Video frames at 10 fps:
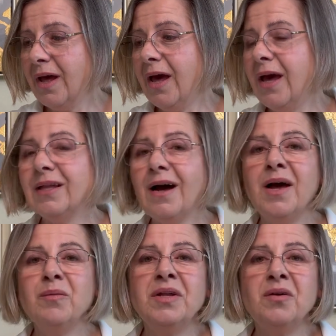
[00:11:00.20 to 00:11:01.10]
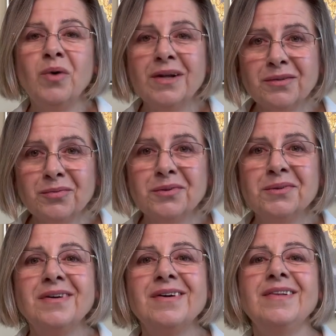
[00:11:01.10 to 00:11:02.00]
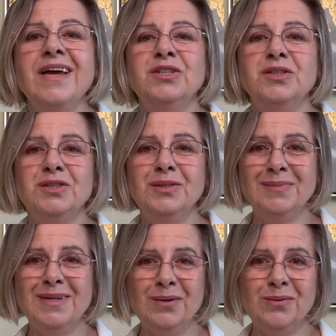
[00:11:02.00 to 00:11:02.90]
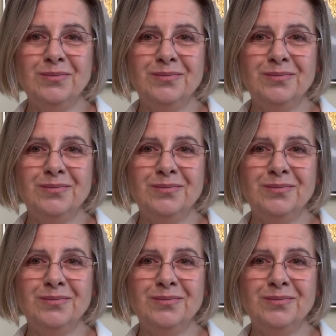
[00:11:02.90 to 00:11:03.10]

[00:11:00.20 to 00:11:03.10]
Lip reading: And I am in a wonderful relationship now."